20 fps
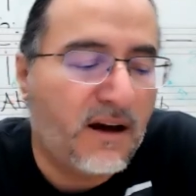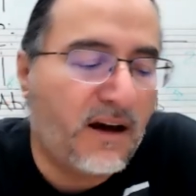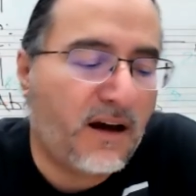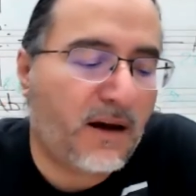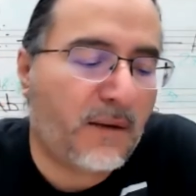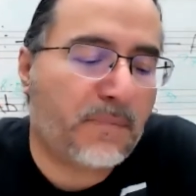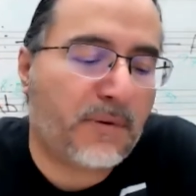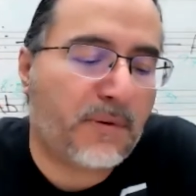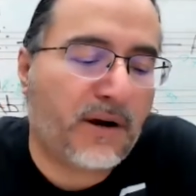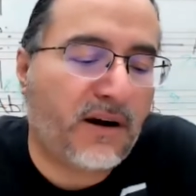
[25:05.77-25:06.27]

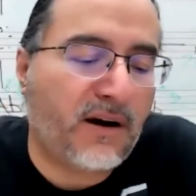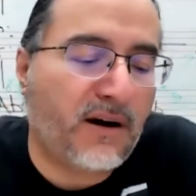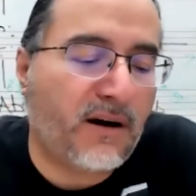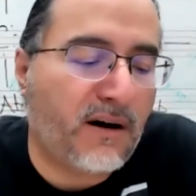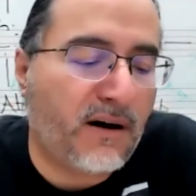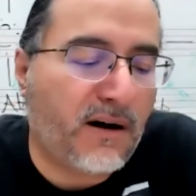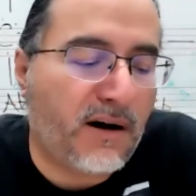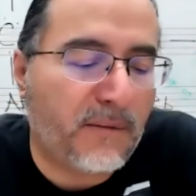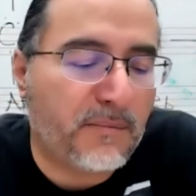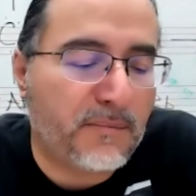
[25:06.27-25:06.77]
Up
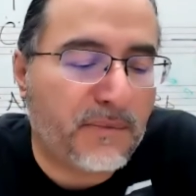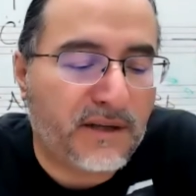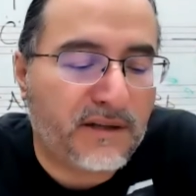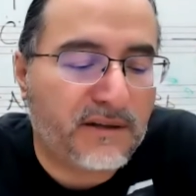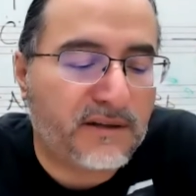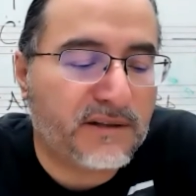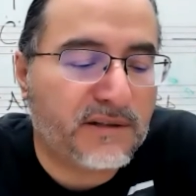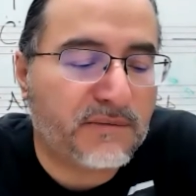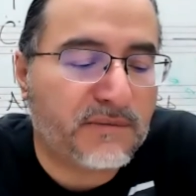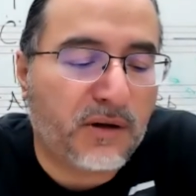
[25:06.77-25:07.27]
ga
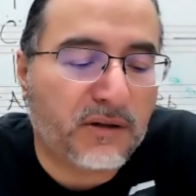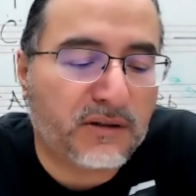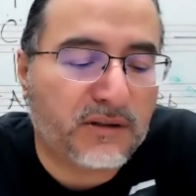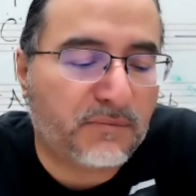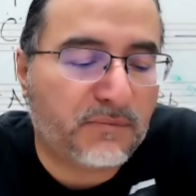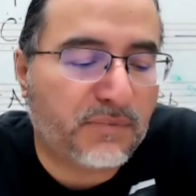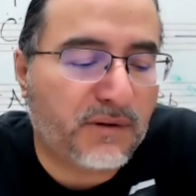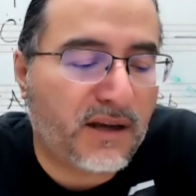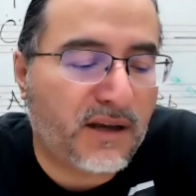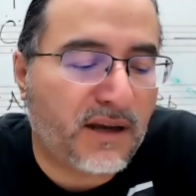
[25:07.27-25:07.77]
means
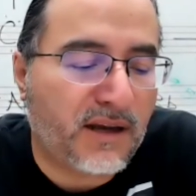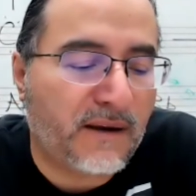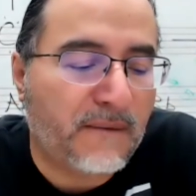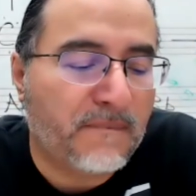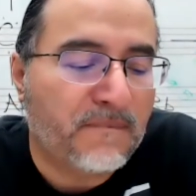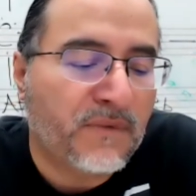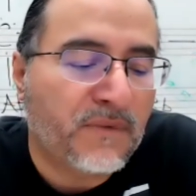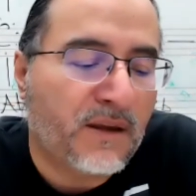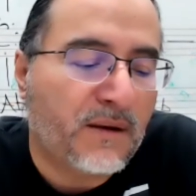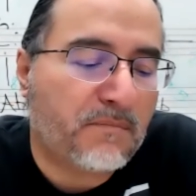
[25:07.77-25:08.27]
multiply
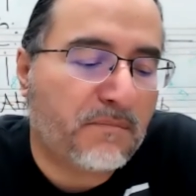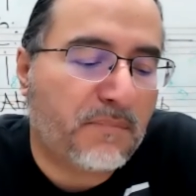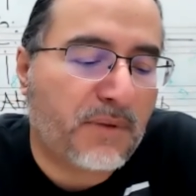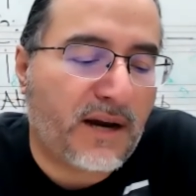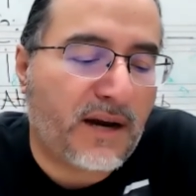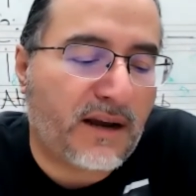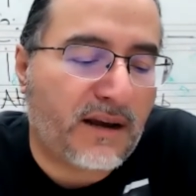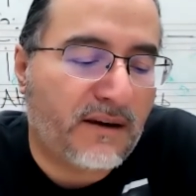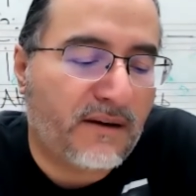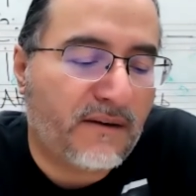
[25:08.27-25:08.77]

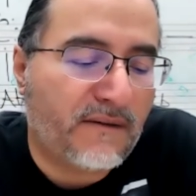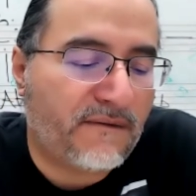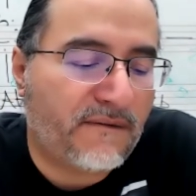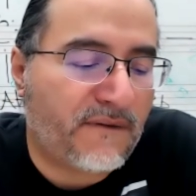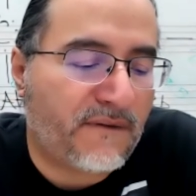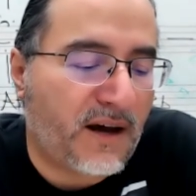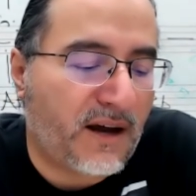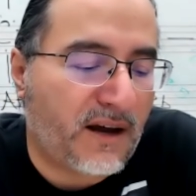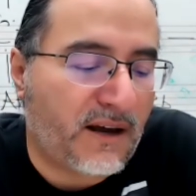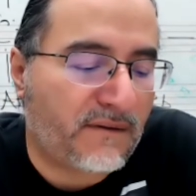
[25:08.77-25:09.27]
by
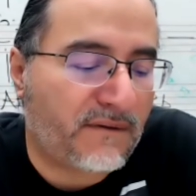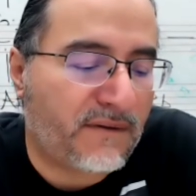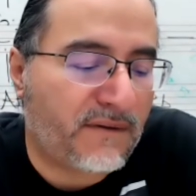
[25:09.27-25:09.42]
5.